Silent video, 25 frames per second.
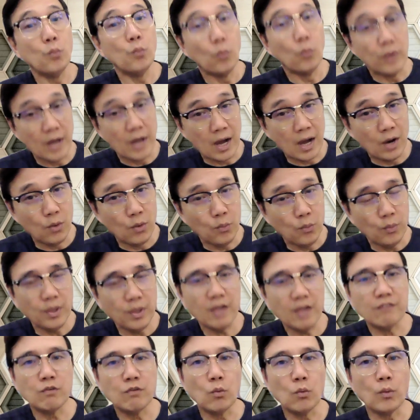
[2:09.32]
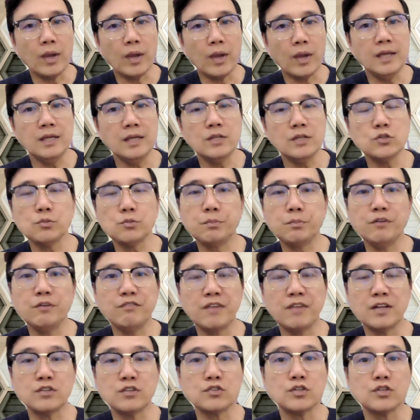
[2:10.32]
now we have a way to
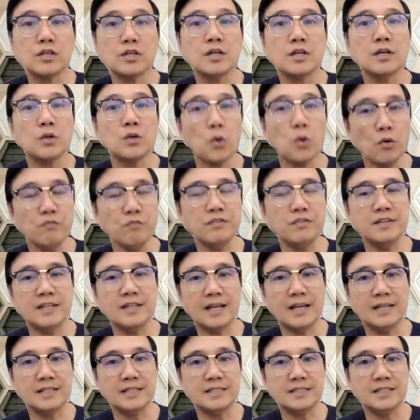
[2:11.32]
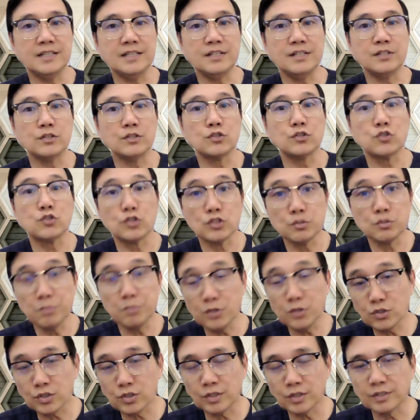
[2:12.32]
prevent COVID-19
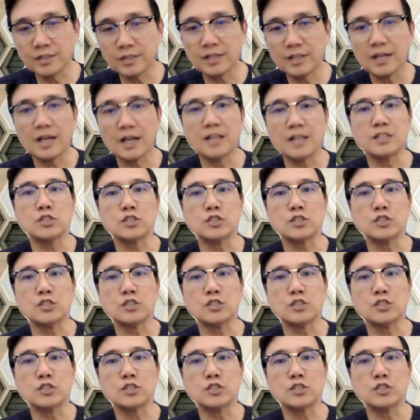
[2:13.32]
transmission and